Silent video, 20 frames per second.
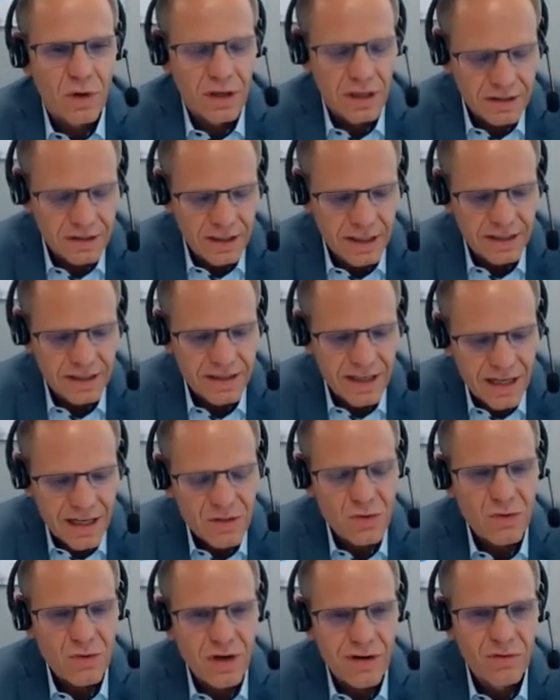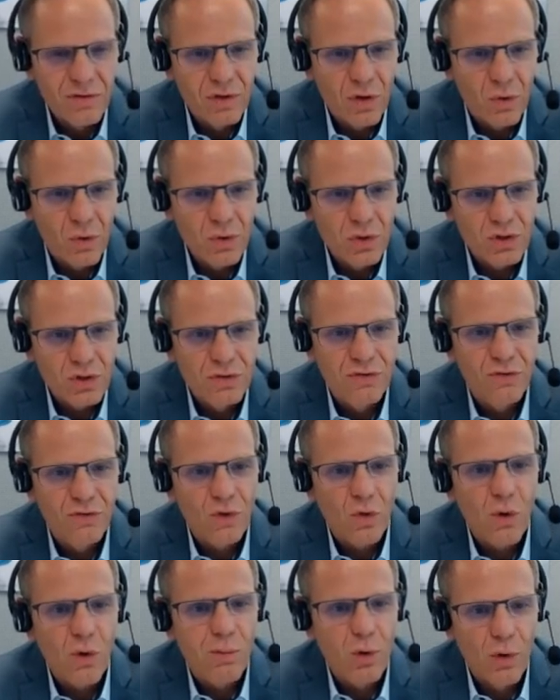the industrial revolution
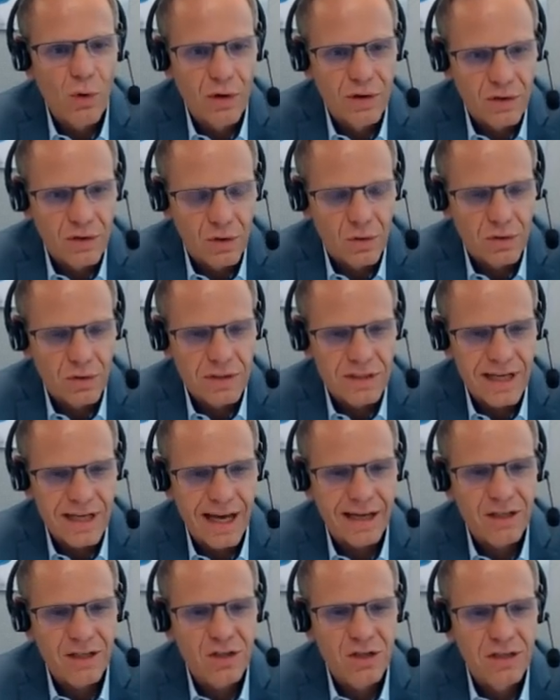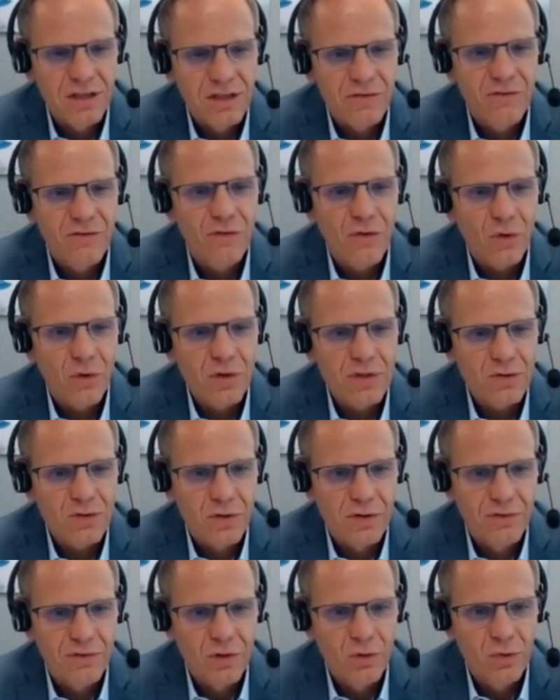4.0 is actually the first
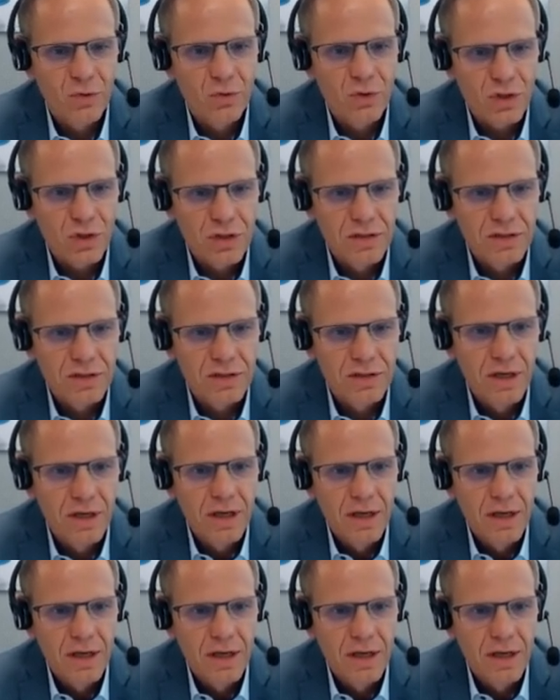revolution